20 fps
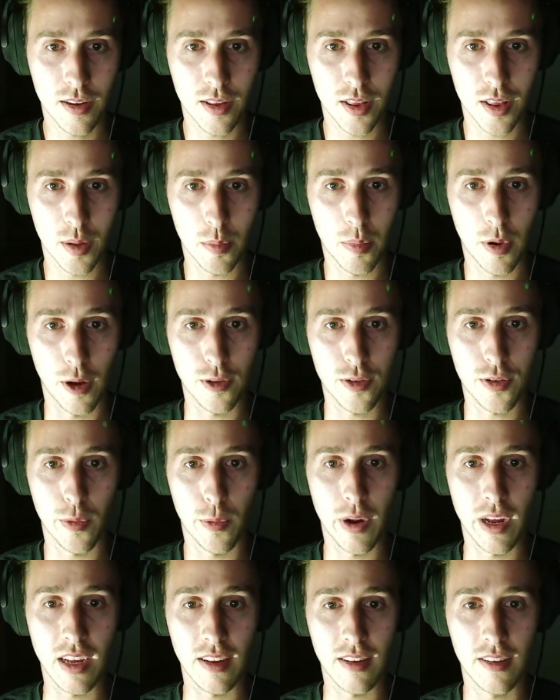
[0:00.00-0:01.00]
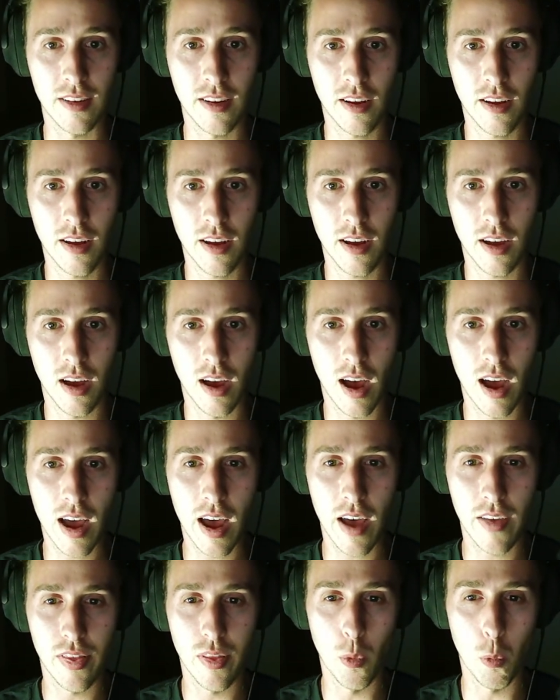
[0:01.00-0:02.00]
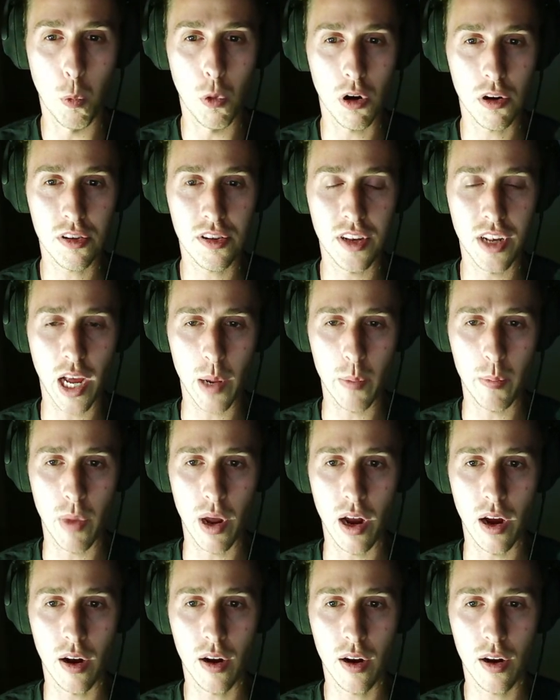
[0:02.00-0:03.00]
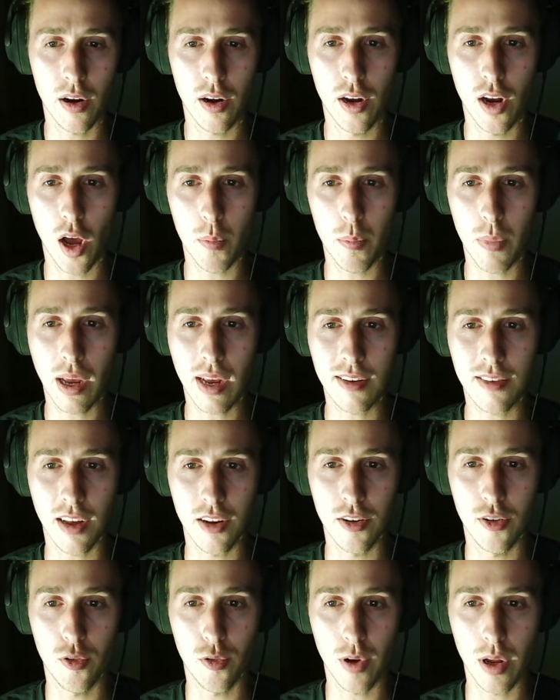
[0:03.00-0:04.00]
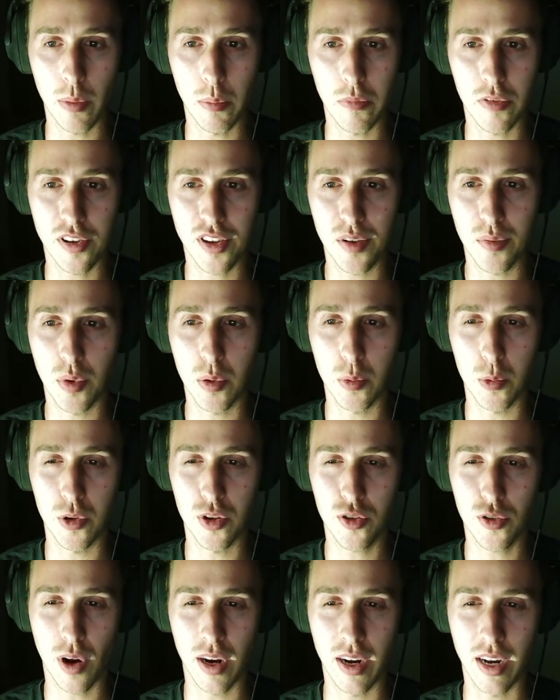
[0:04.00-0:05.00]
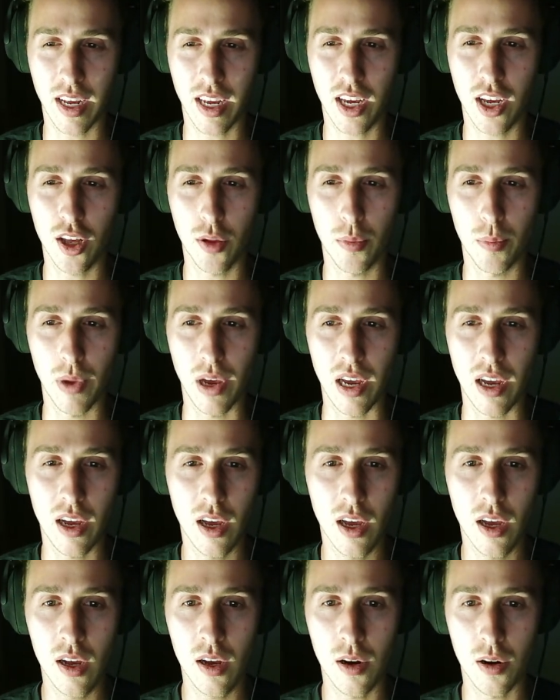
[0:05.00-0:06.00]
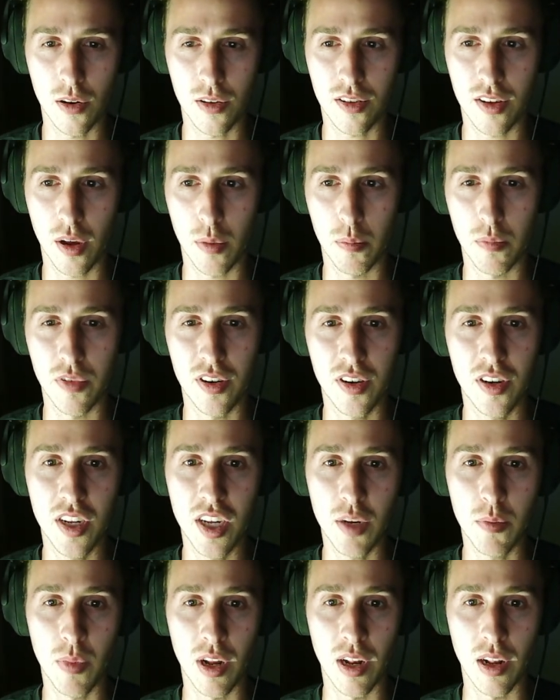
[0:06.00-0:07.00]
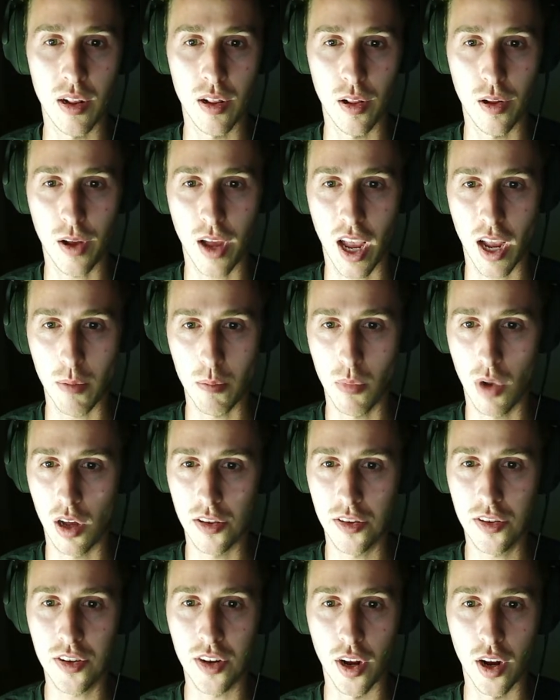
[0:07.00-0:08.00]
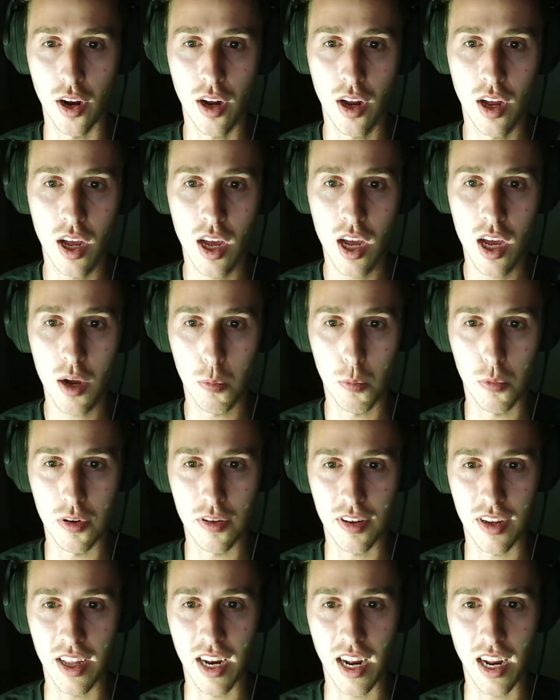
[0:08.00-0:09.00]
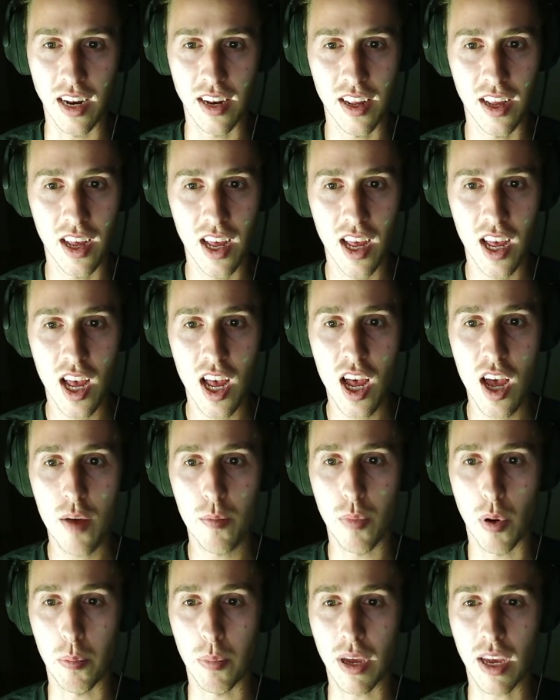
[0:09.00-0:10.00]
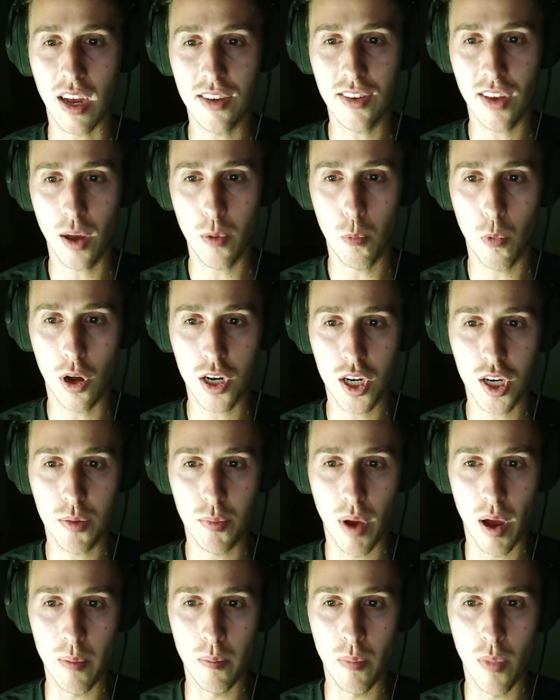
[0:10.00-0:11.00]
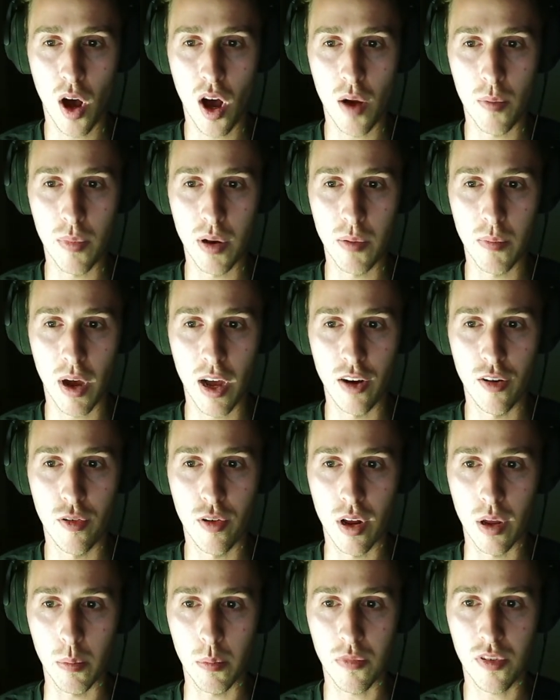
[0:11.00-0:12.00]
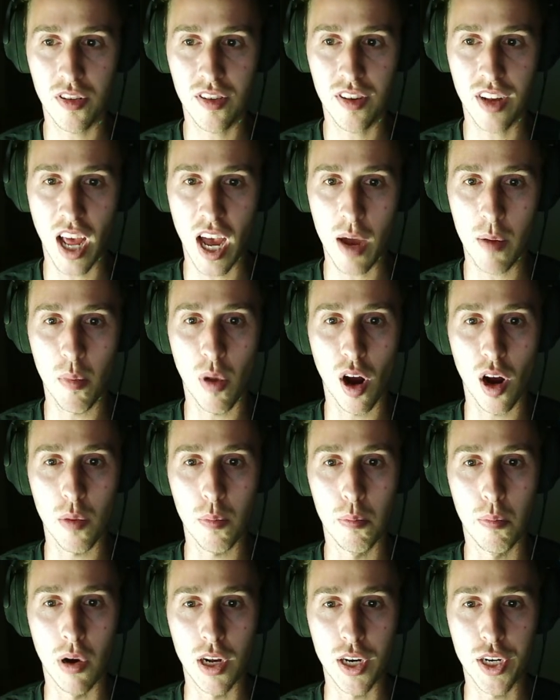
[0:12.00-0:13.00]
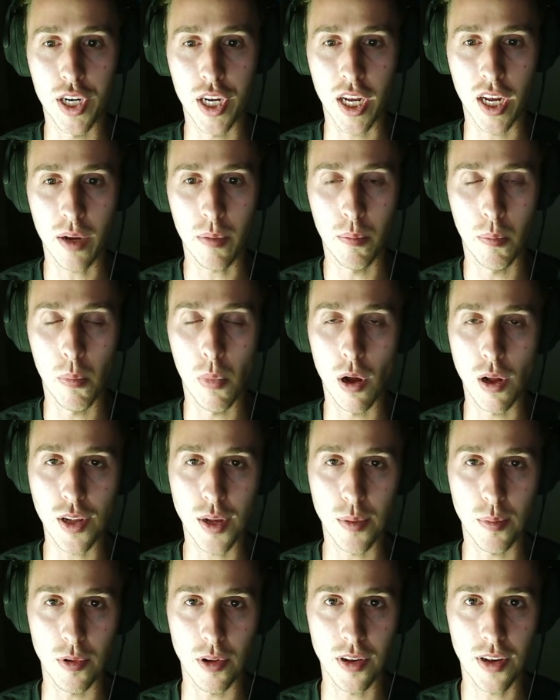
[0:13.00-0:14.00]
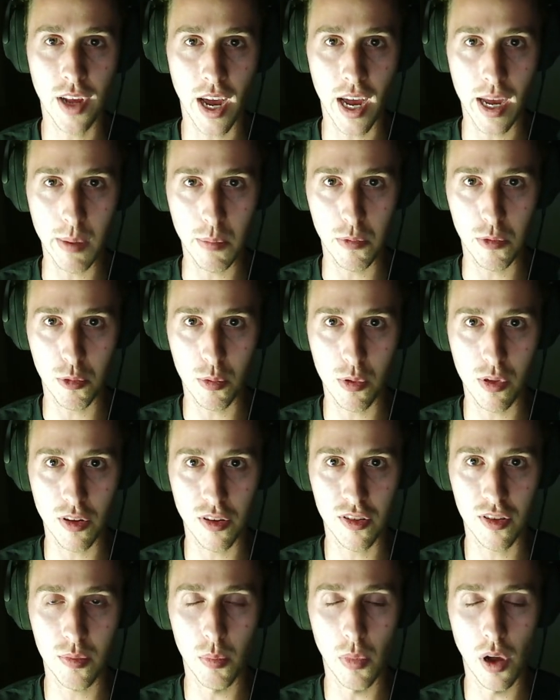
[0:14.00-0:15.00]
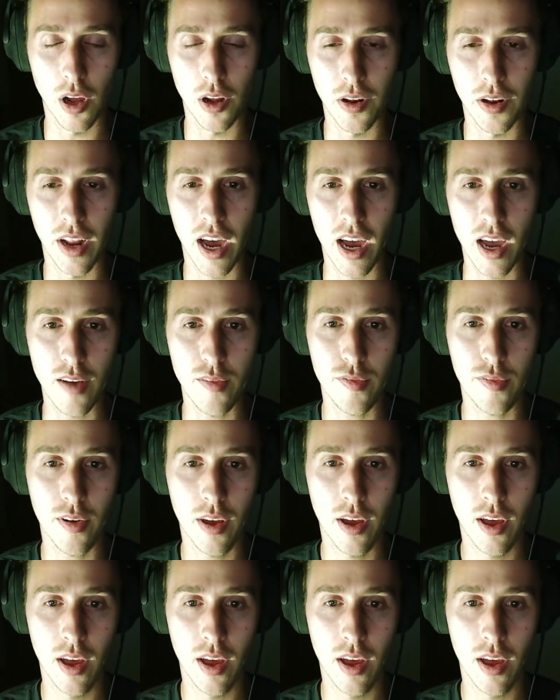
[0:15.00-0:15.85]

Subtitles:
The post reads, "I had the worst nightmare, not because I dreamed someone was trying to kill me or some demon-looking monster was in it, but because I watched my mom in my dream stab our Budgie multiple times with a small knife.